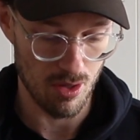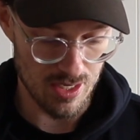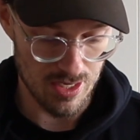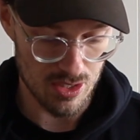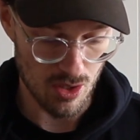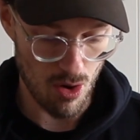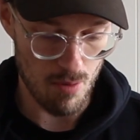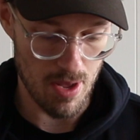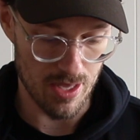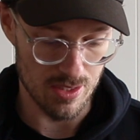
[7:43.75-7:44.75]
Denise
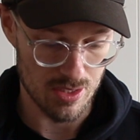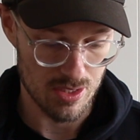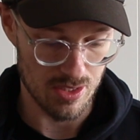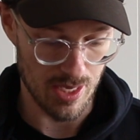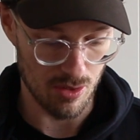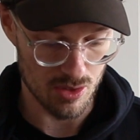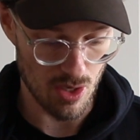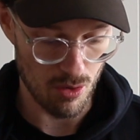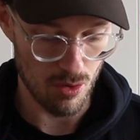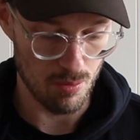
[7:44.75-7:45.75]
Gomez, Daniel
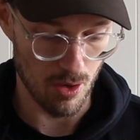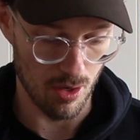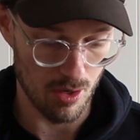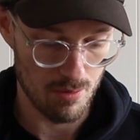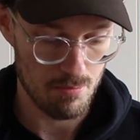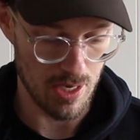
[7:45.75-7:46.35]
Zellhuber,